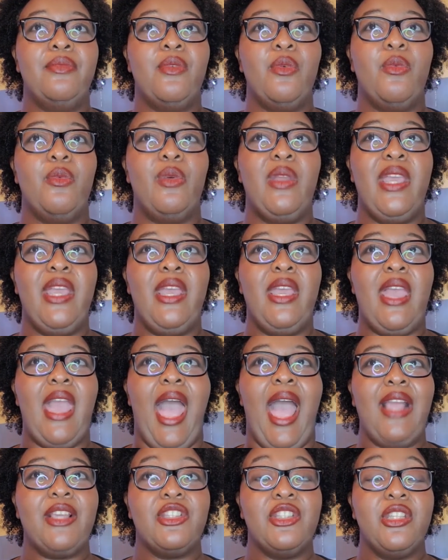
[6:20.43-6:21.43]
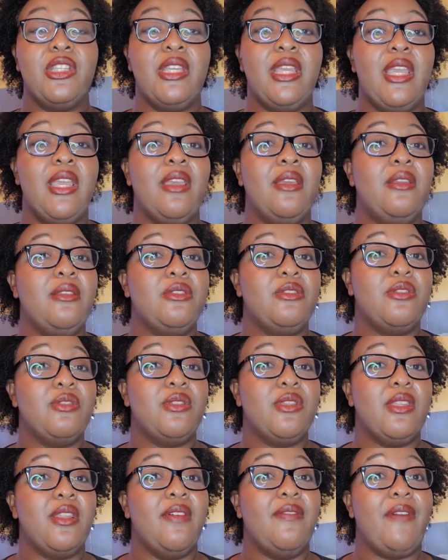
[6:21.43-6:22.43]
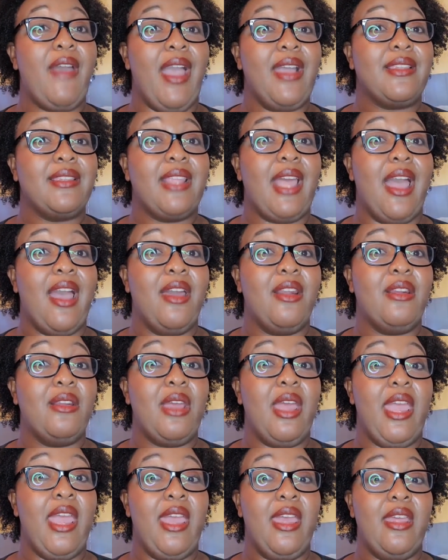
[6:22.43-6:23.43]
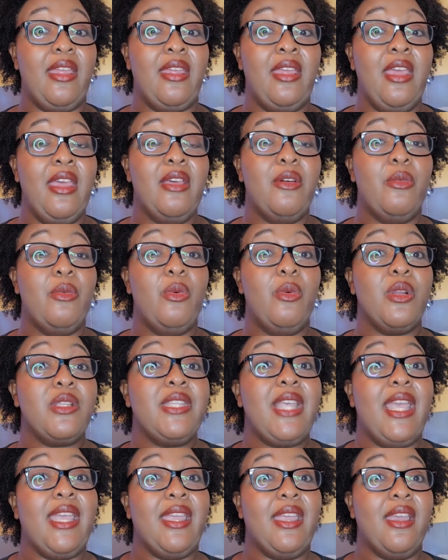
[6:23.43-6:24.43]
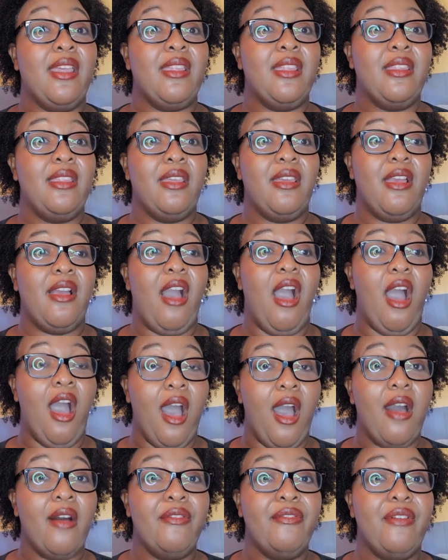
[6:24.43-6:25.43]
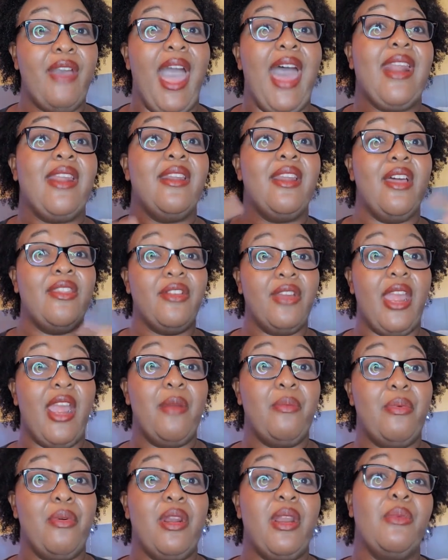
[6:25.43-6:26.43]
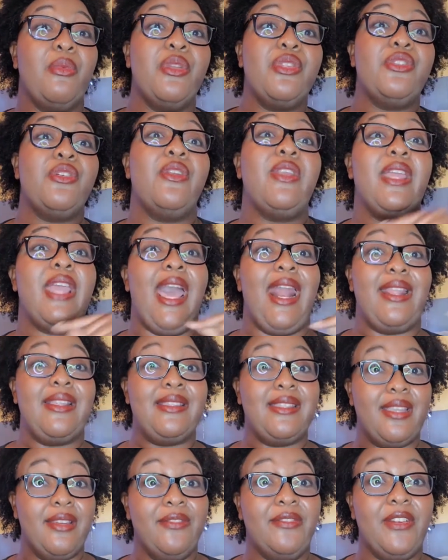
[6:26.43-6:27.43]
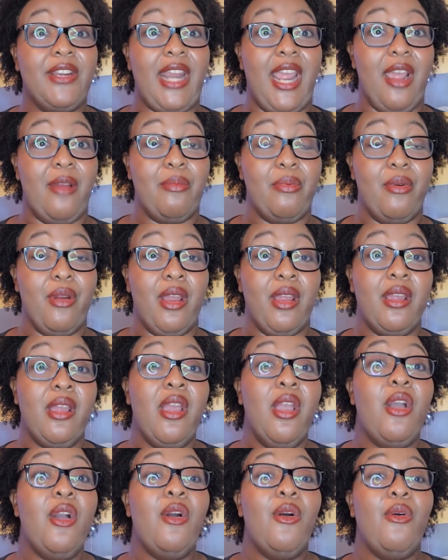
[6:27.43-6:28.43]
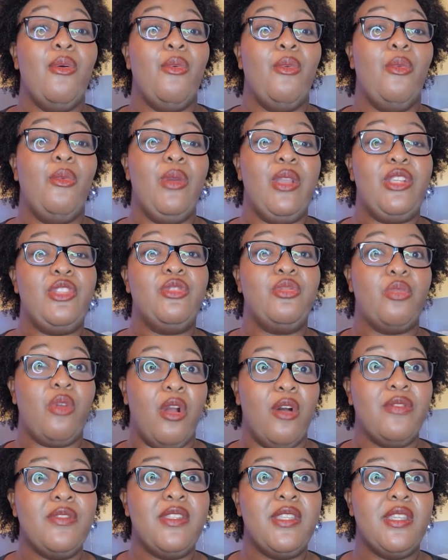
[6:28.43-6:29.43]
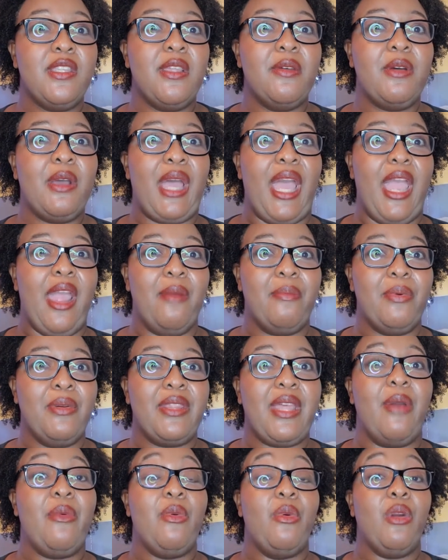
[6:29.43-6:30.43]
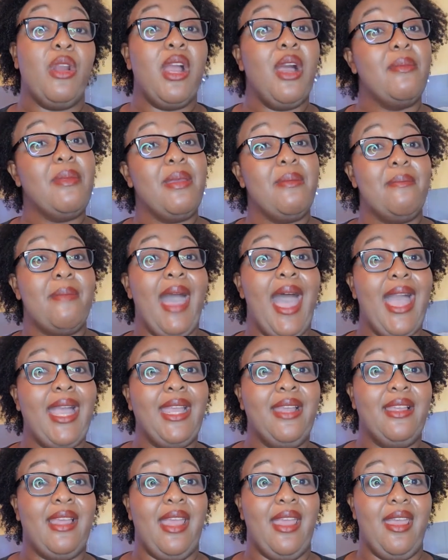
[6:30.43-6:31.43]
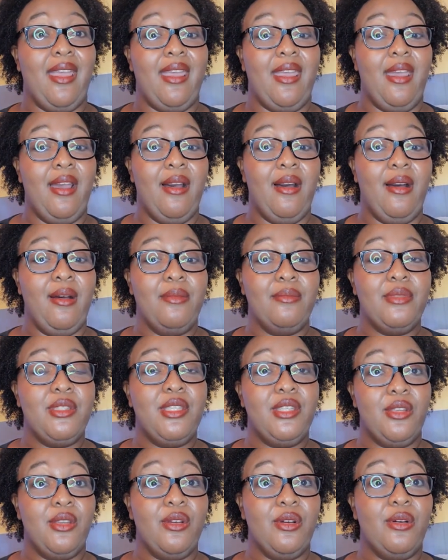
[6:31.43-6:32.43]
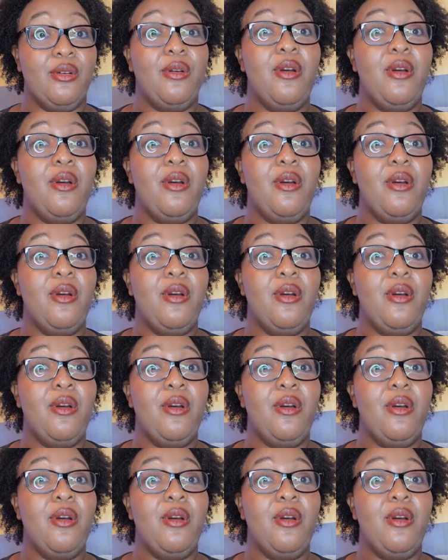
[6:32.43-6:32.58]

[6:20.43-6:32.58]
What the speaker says: We actually, due to the fact that we were taking off at another airport and returning at a different airport, we drove to the airport that we were coming back to,